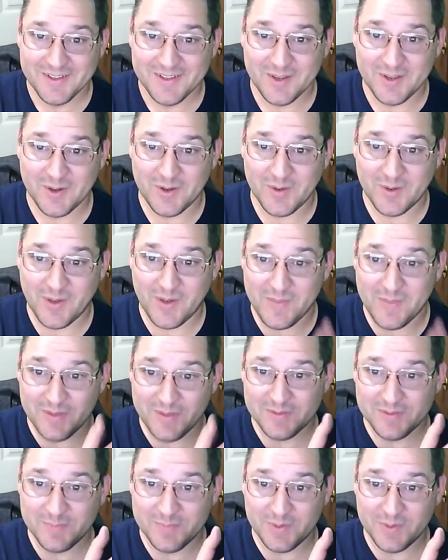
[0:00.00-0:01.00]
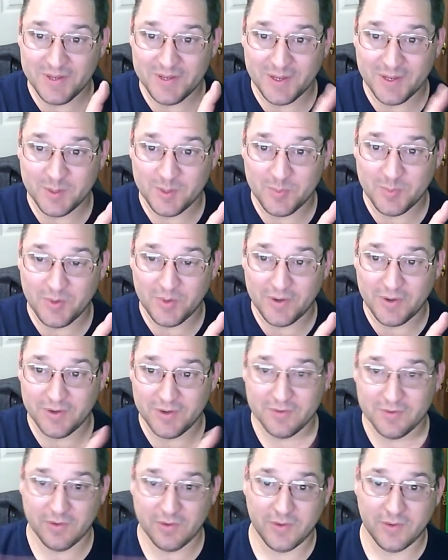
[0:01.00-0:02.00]
on this particular printer,
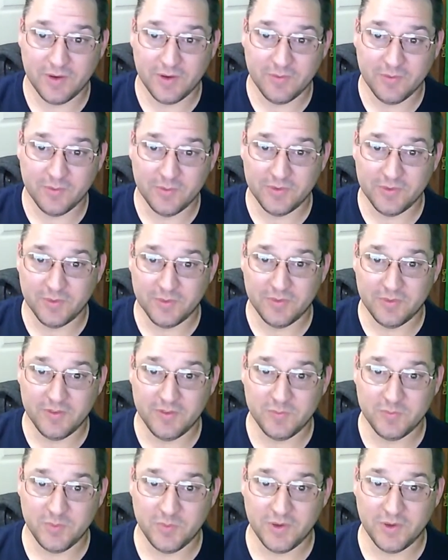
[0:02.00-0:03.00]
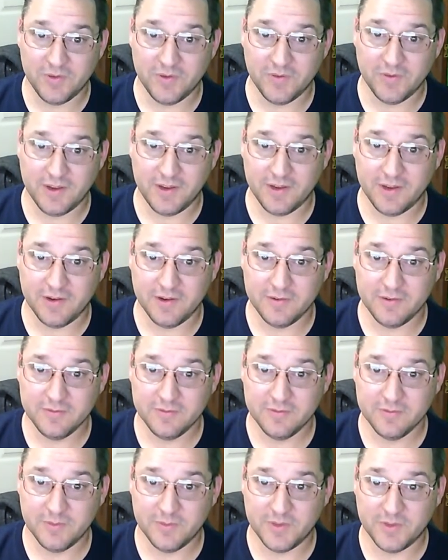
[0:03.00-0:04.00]
here, we'll do this printer right here,
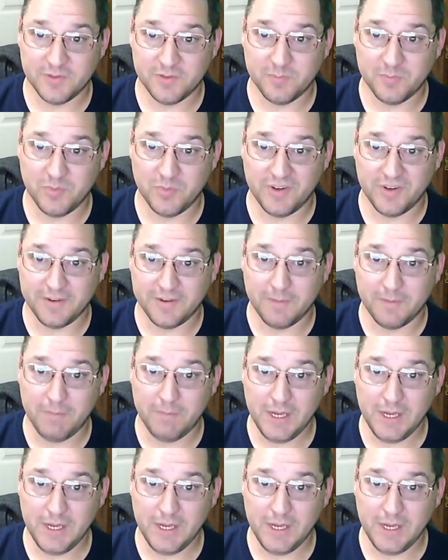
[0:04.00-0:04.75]
one that's printing, blink.